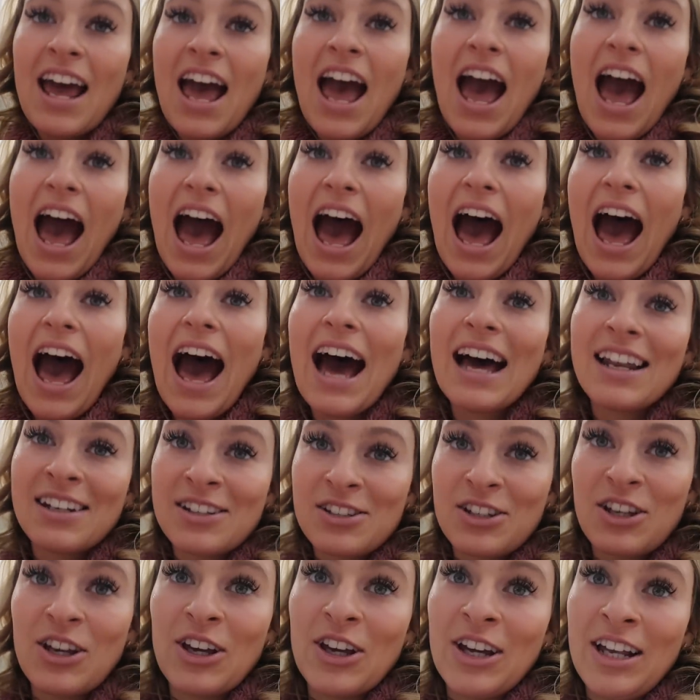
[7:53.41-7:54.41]

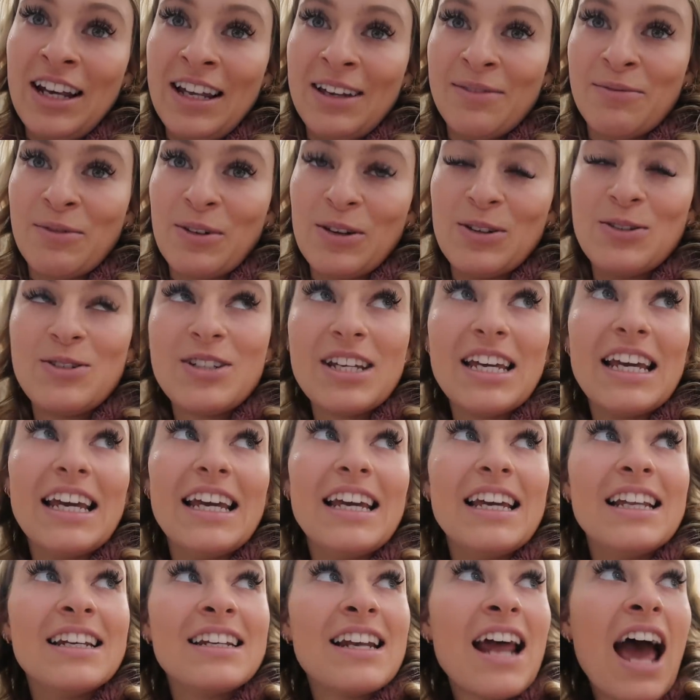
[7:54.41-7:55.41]
and curling
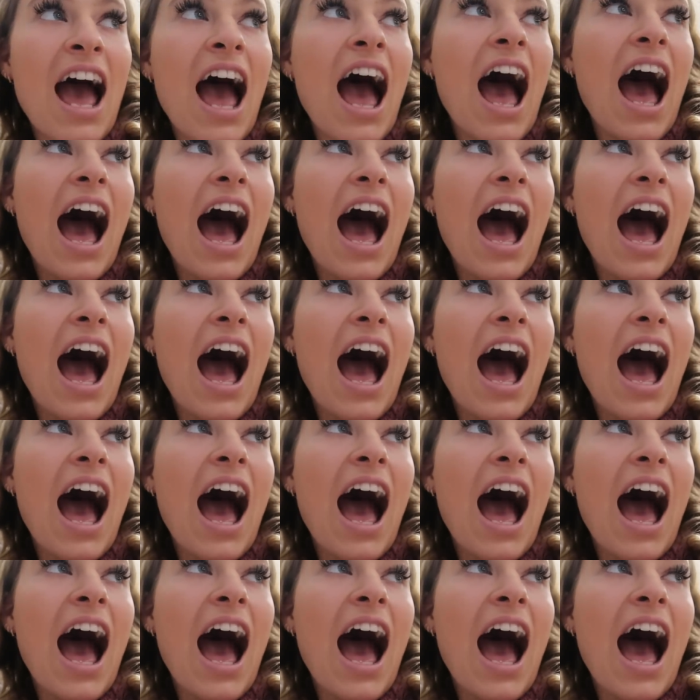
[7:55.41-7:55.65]
routine